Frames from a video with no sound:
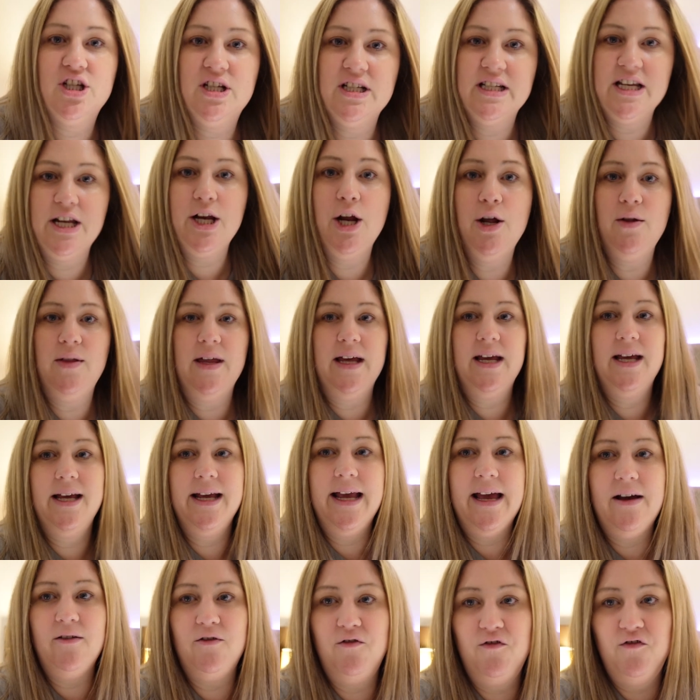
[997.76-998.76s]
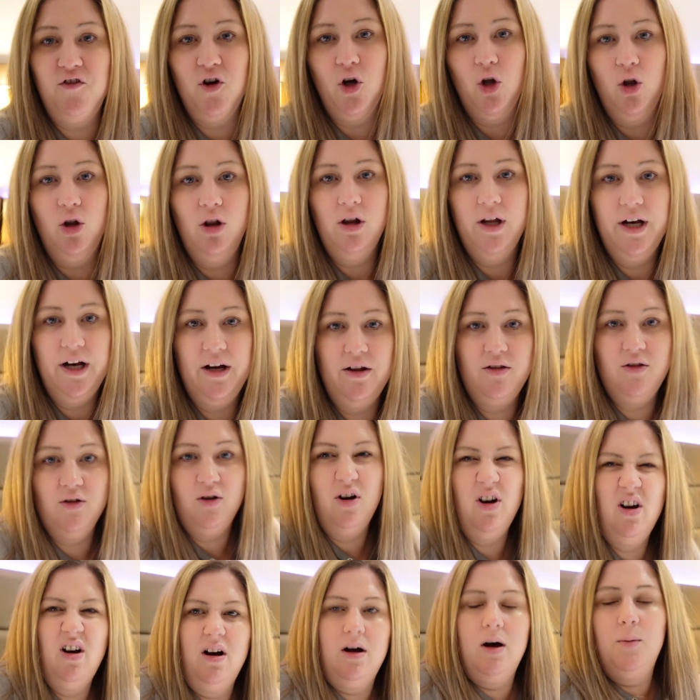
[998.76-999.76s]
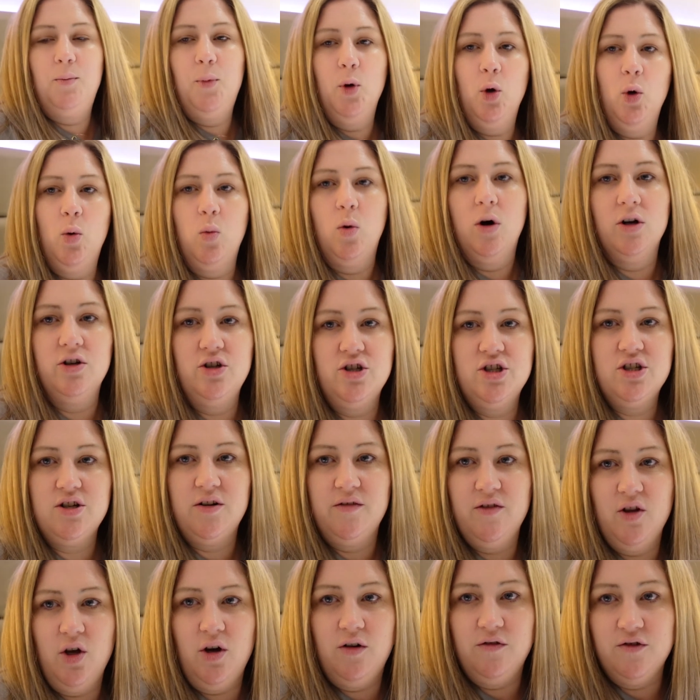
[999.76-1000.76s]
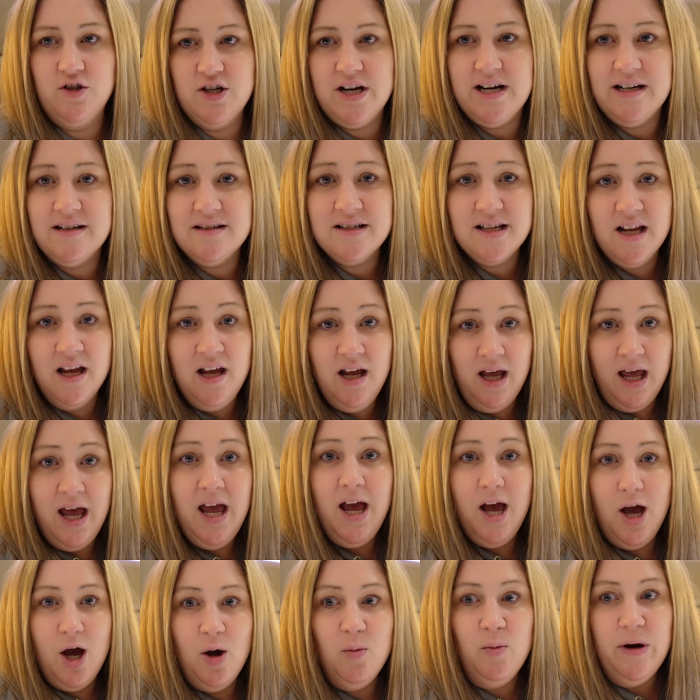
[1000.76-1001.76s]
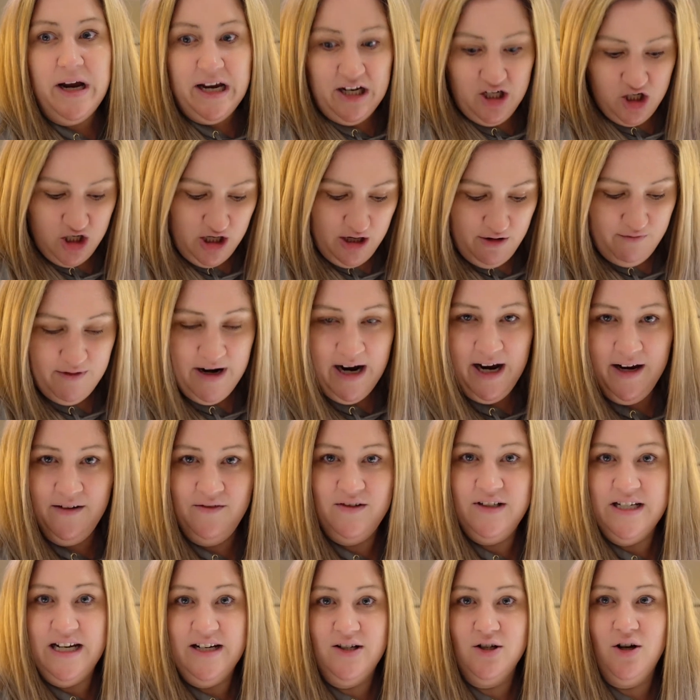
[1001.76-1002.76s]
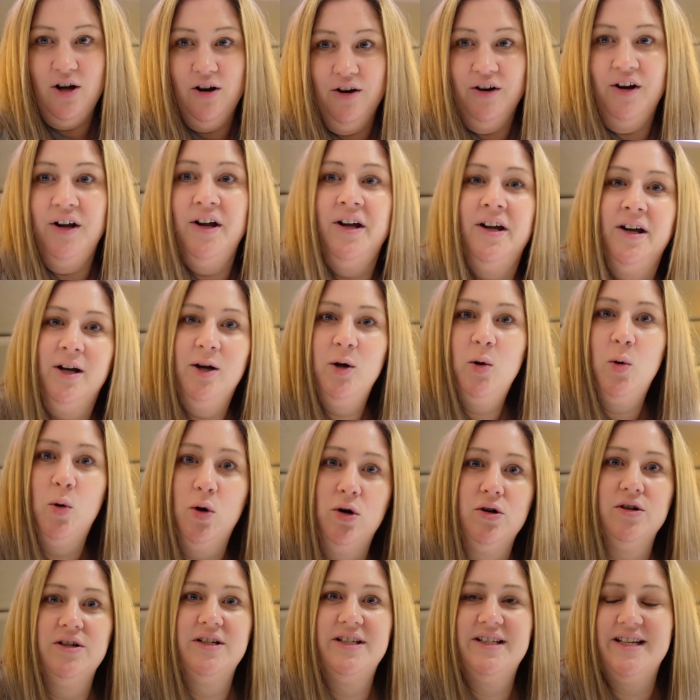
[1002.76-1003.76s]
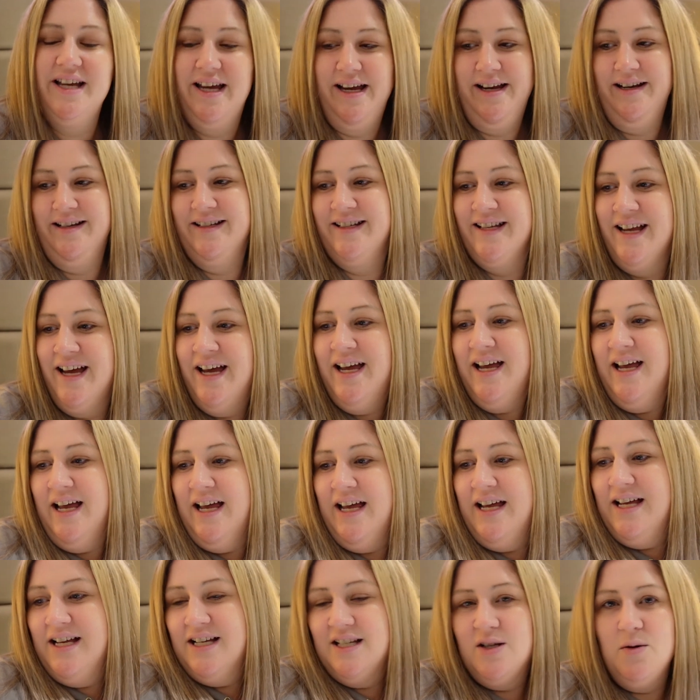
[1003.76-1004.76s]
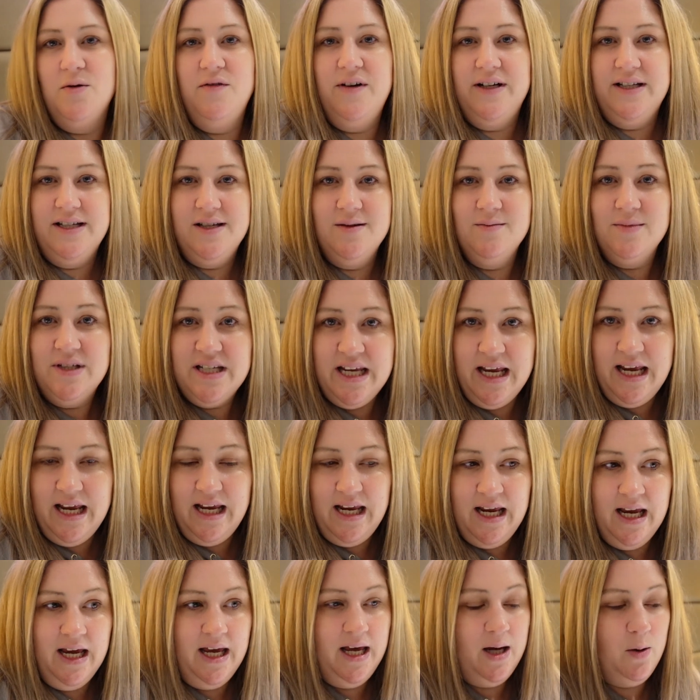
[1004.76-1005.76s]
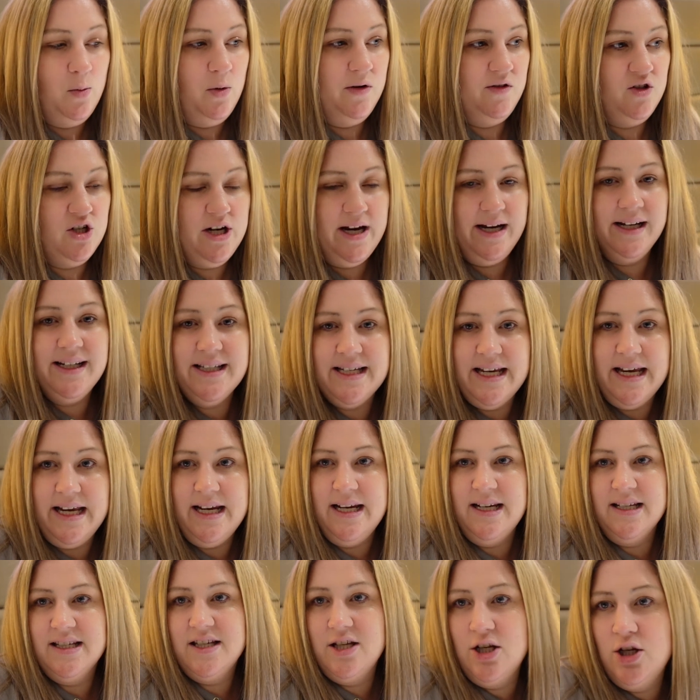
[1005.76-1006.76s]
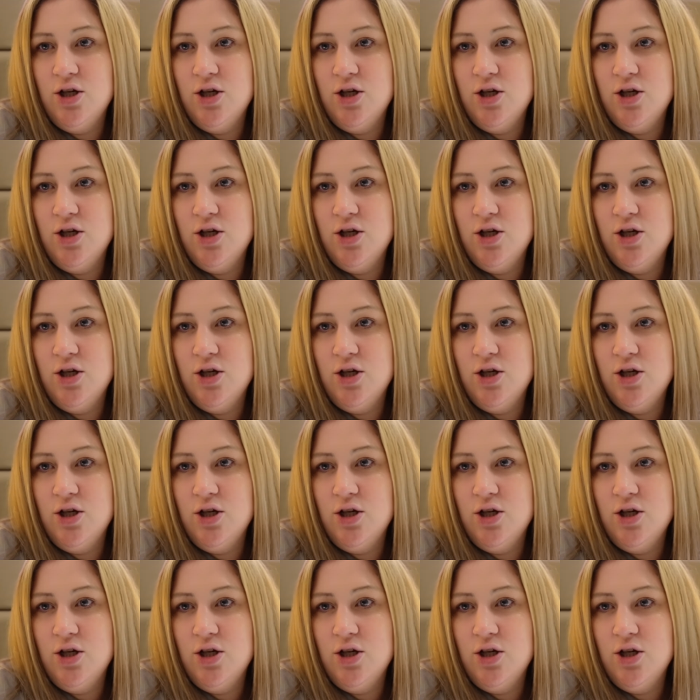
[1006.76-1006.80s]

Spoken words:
because I know they can get full, and I thought, oh, I'll book one just on the off chance, and we actually arrived dead on 5:45. So we've had some tea and we've checked in. It's the